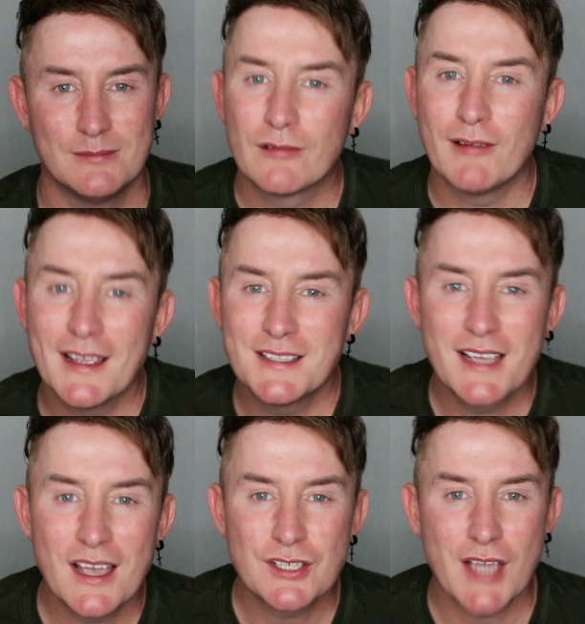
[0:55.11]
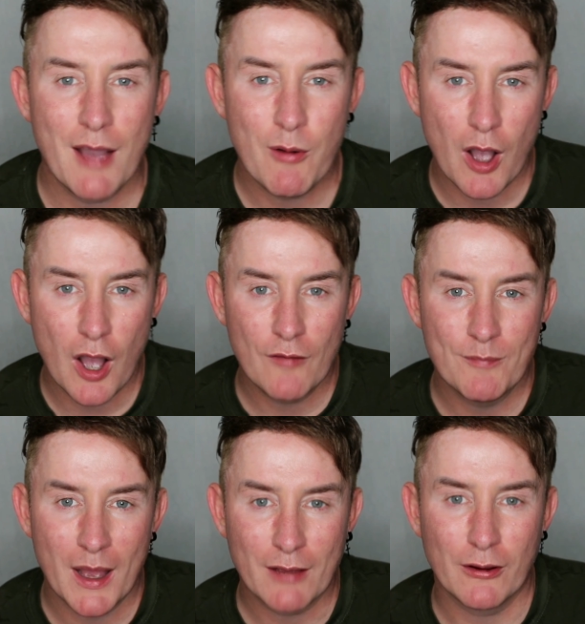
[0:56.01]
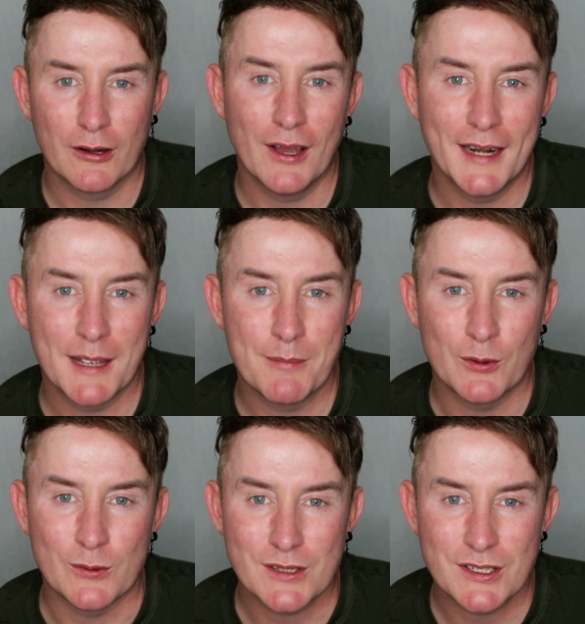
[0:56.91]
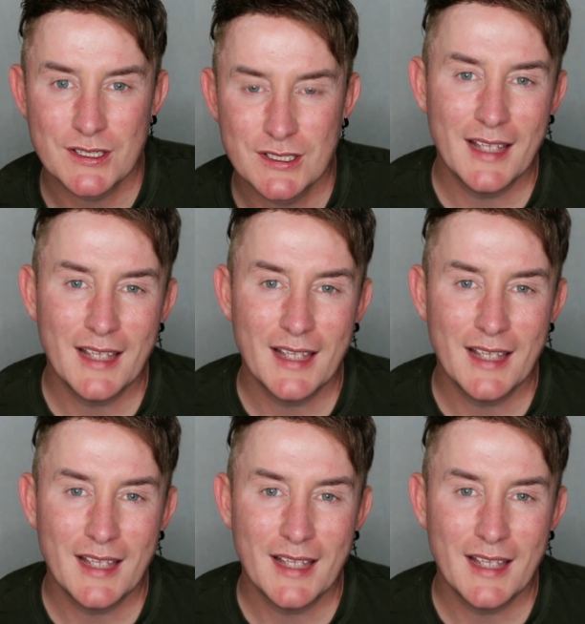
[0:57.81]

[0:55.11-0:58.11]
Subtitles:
creating a shower of micro lightning bolts.